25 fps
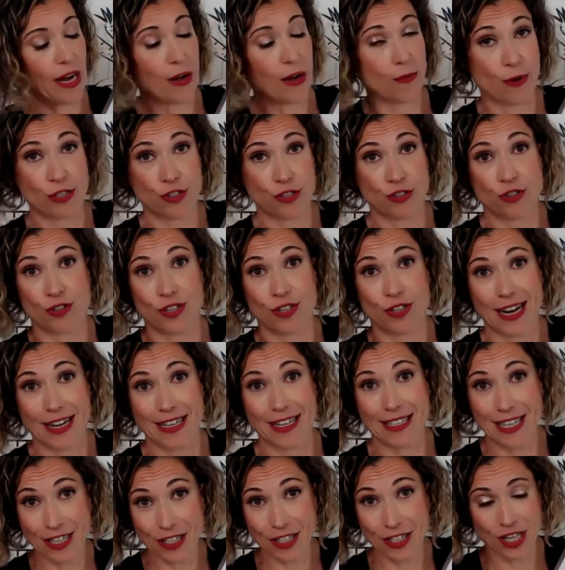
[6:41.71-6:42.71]
a registered
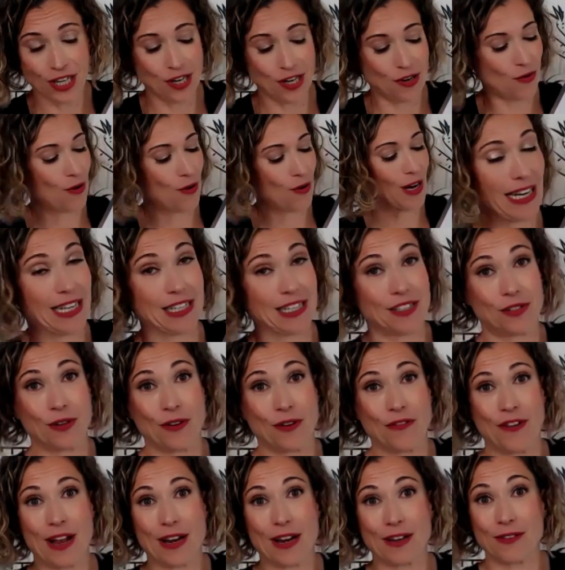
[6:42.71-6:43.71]
dietitian or a
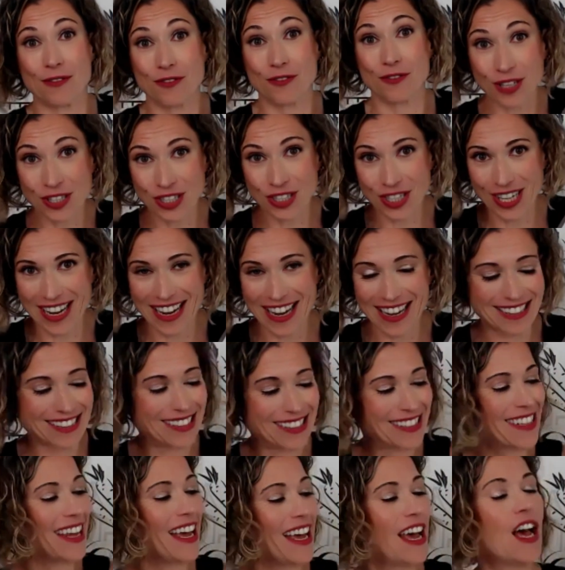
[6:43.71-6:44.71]
certified
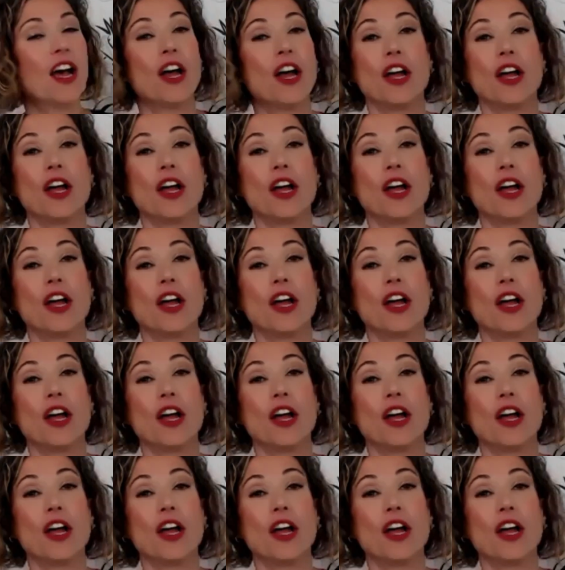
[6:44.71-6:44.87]
nutritionist,